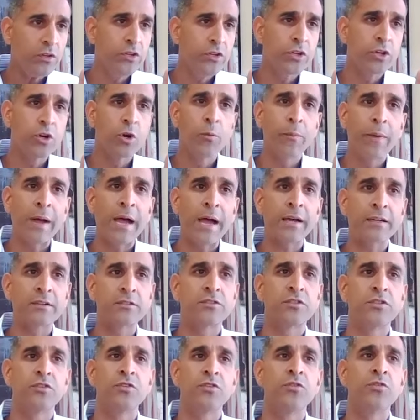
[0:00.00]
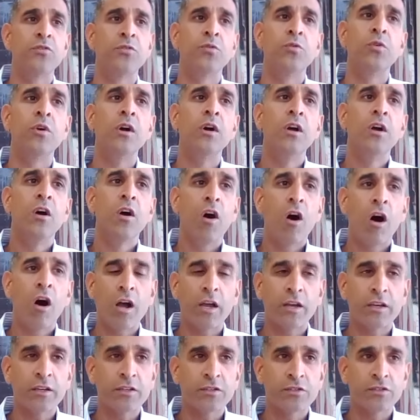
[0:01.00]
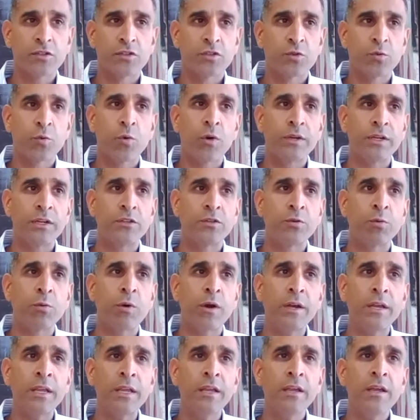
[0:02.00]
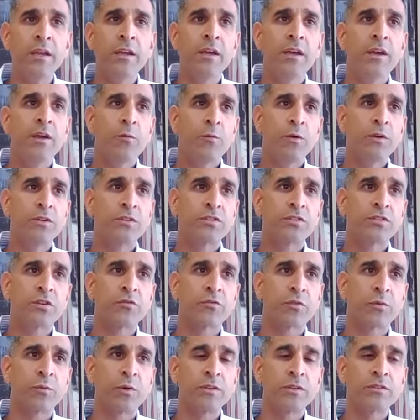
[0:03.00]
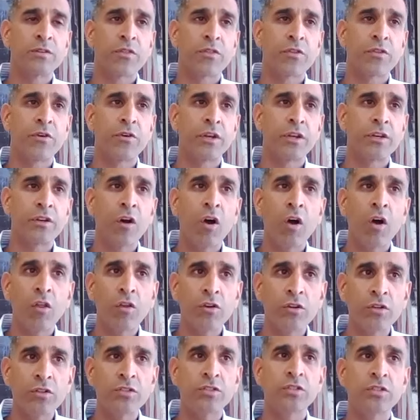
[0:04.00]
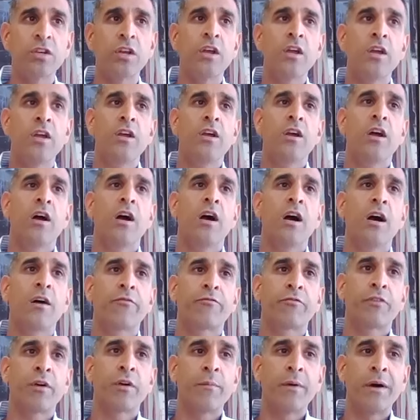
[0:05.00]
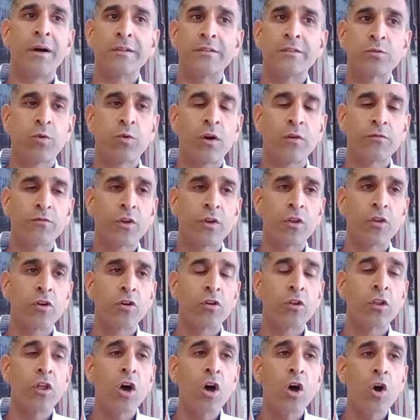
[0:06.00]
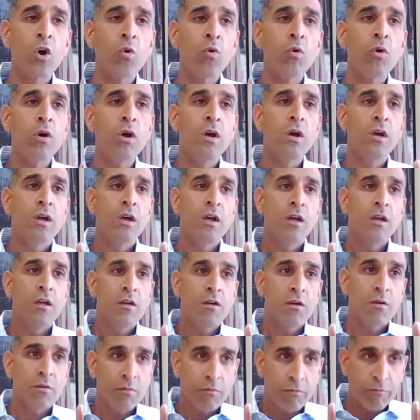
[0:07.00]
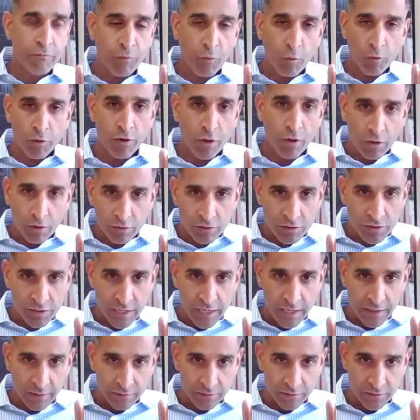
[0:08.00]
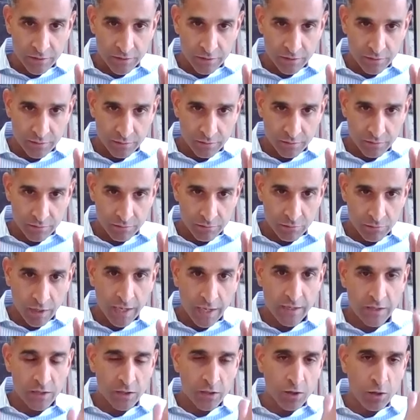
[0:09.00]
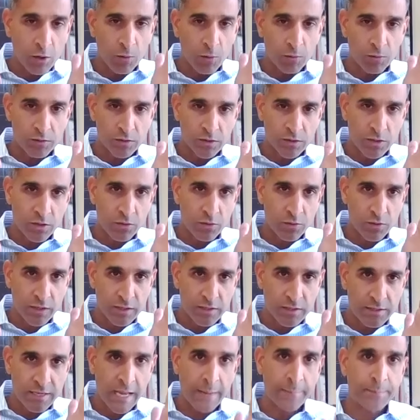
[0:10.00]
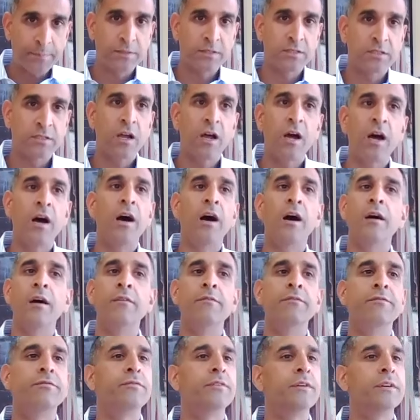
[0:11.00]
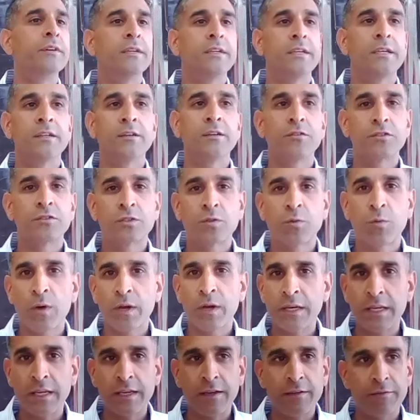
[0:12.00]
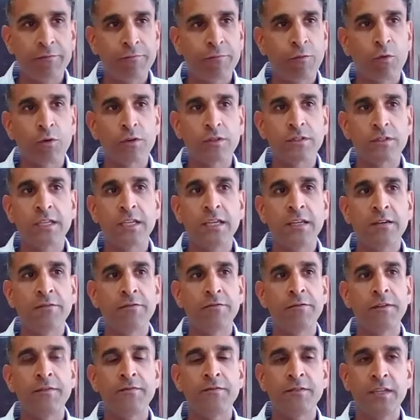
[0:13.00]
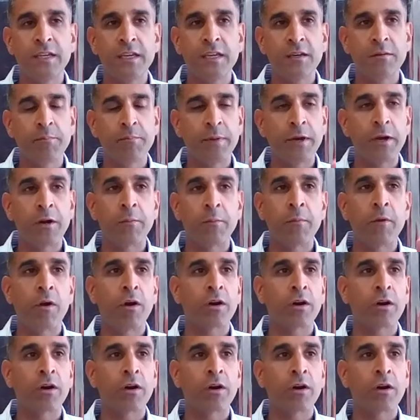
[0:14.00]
You go back to August of 2020, when silver went to $30 from a $12 low, $4 an ounce, right? You go to the depths of, you know, 2014, 15 bear